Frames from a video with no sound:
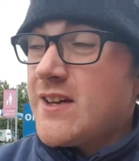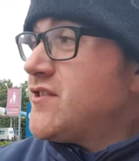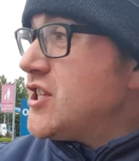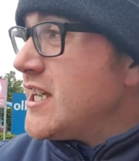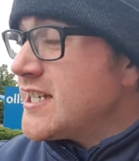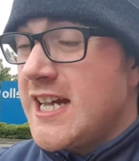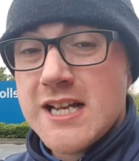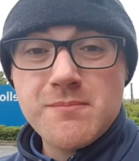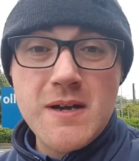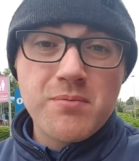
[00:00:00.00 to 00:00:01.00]
I've just
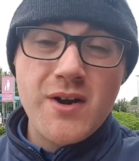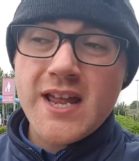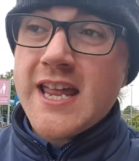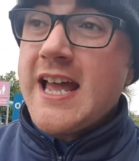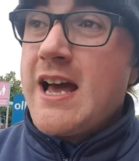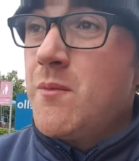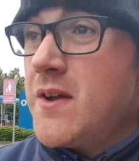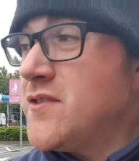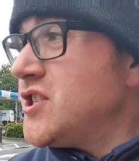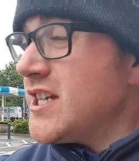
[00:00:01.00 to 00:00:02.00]
had my break, and
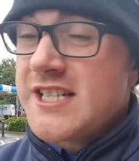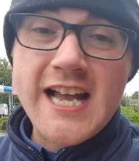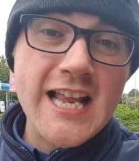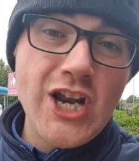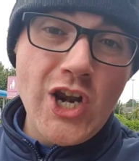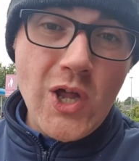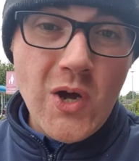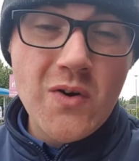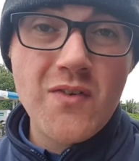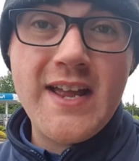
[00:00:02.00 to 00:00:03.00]
we've just had a
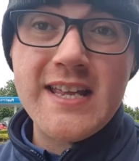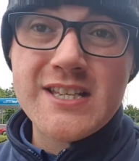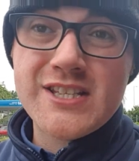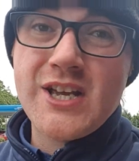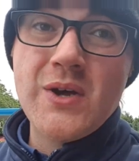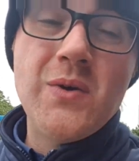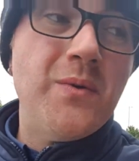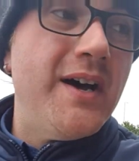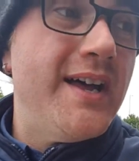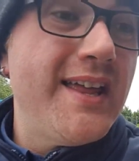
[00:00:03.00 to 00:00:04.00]
lot of rain,
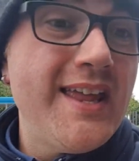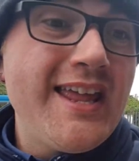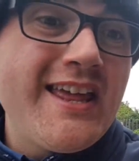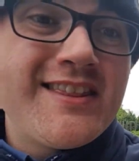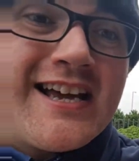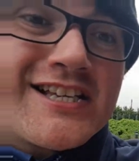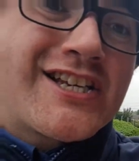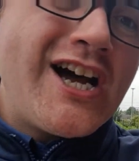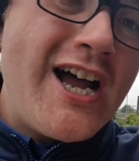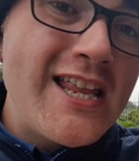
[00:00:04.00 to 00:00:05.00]
so uh, that
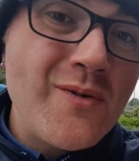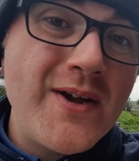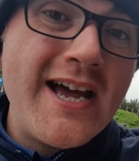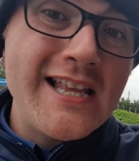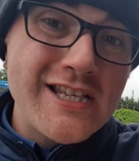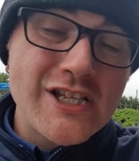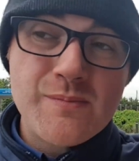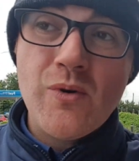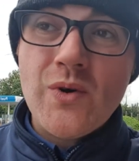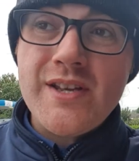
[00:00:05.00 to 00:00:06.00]
sky that we had
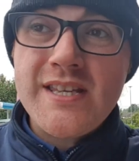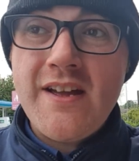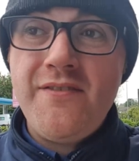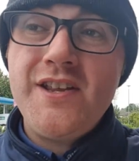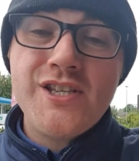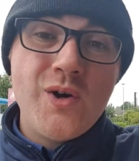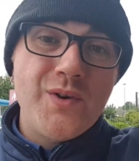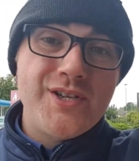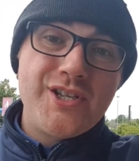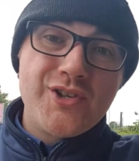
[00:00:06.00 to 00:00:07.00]
this morning definitely
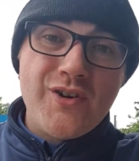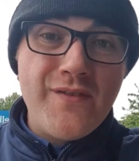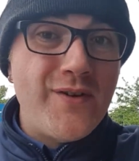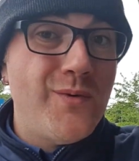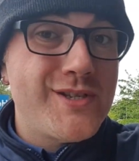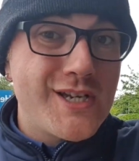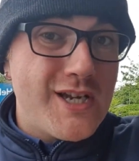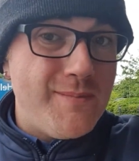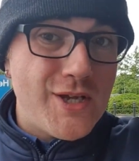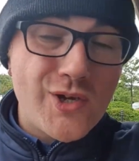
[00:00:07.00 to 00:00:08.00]
told us the truth. It wasn't
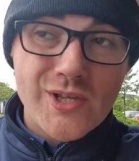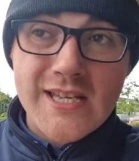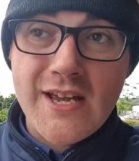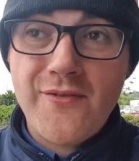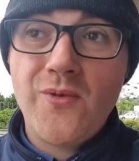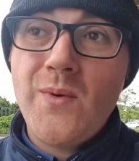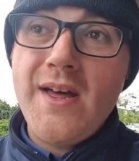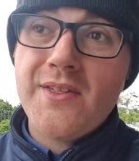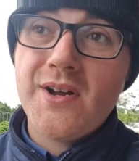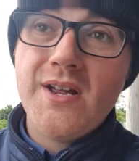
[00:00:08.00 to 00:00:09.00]
going to be a good day for
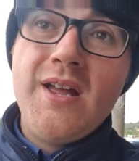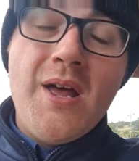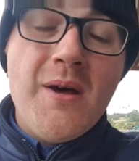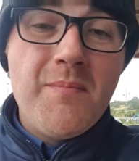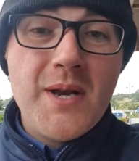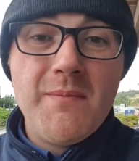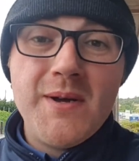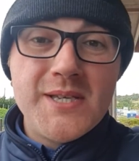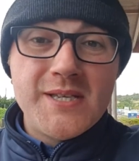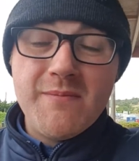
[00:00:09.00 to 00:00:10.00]
weather, but I
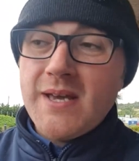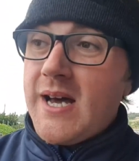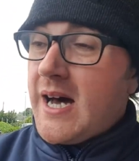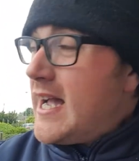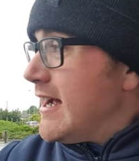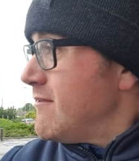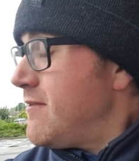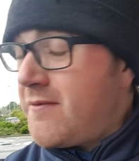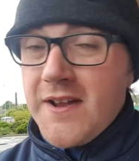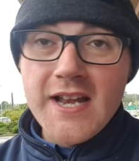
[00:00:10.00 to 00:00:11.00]
must admit, I am
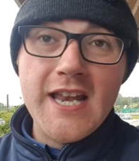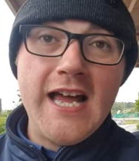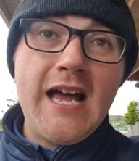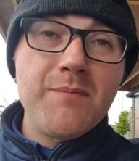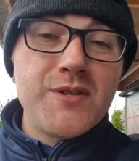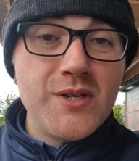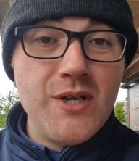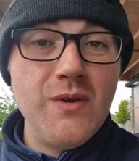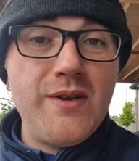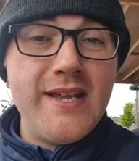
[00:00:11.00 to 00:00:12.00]
feeling
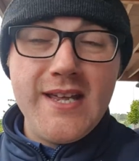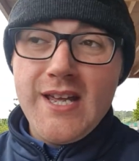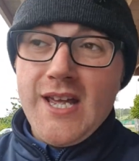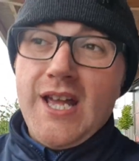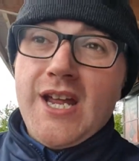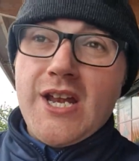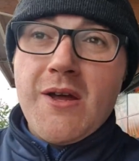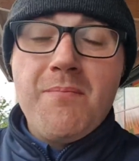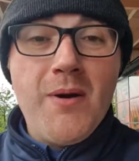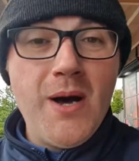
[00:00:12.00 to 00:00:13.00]
absolutely, you
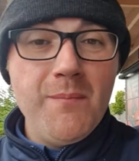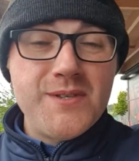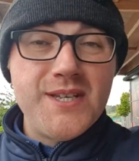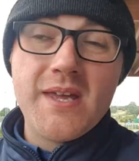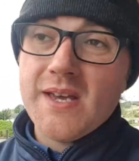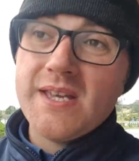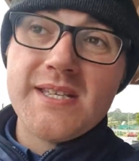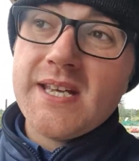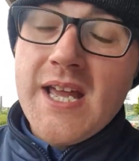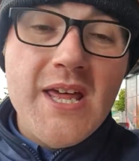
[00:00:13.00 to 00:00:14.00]
know, pumped
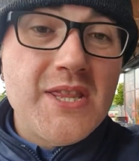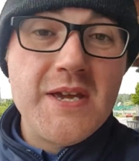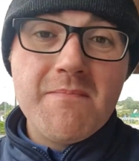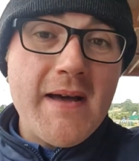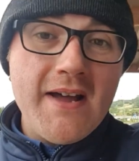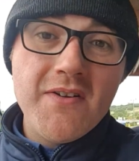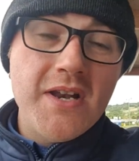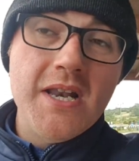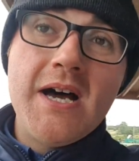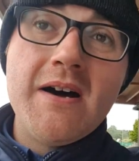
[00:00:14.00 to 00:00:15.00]
because the amount
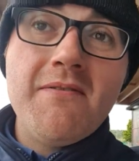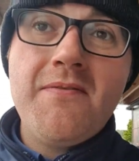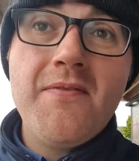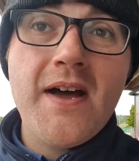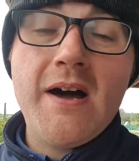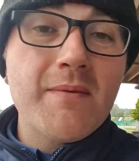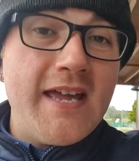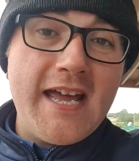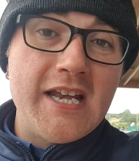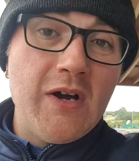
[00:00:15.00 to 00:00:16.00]
of love that I'm
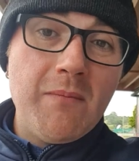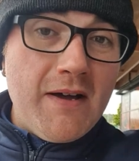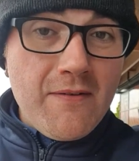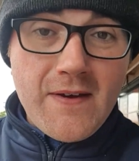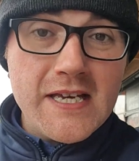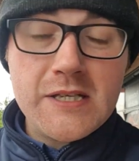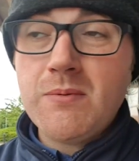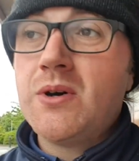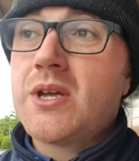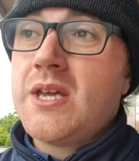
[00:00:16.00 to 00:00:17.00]
getting on my
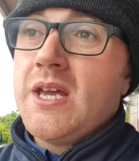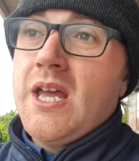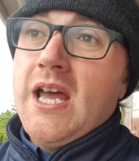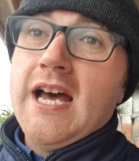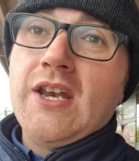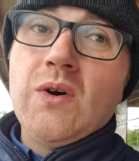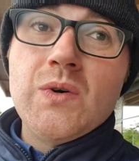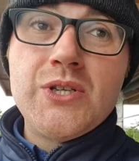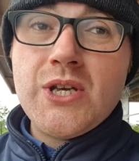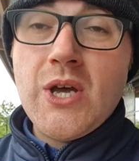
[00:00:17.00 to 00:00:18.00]
Facebook and
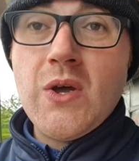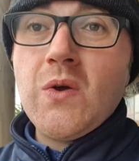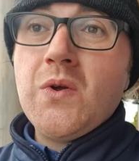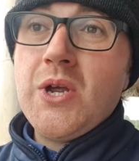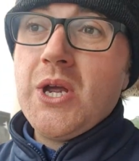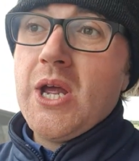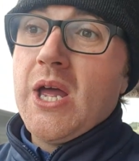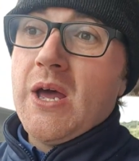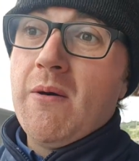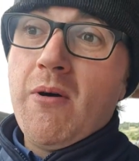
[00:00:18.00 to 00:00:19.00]
also
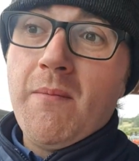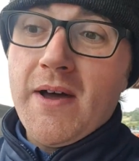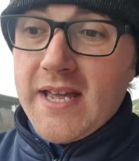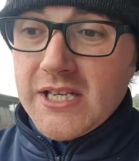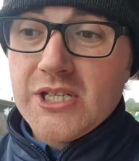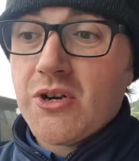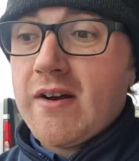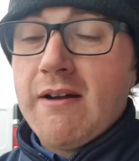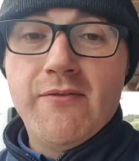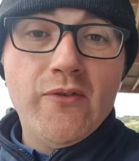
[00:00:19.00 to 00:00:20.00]
um, on my
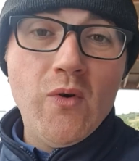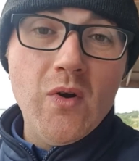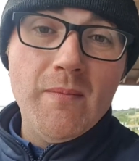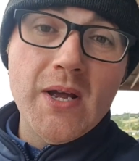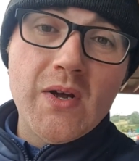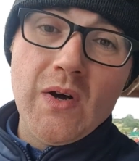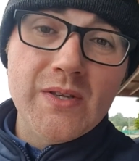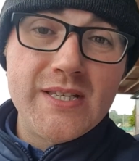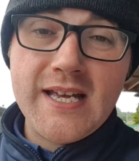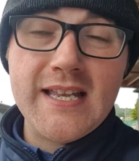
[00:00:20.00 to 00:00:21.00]
Instagram for all of my
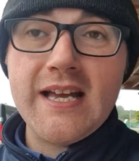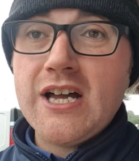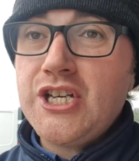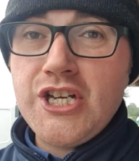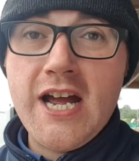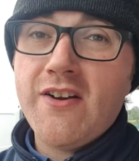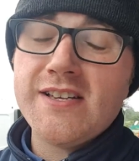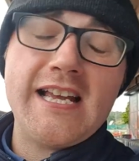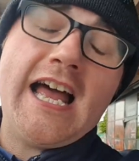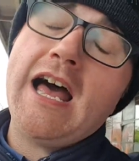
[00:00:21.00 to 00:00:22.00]
content that I share.
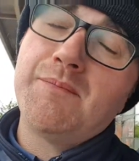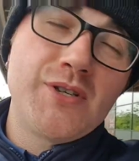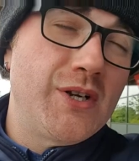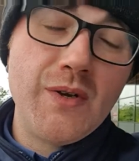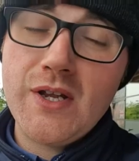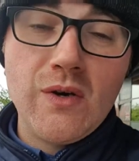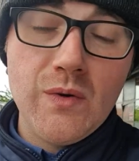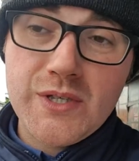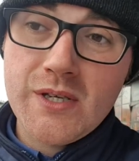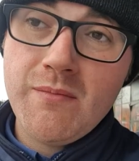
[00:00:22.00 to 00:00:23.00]
It's absolutely
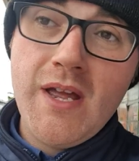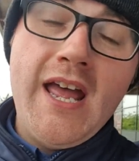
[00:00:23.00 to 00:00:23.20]
awesome.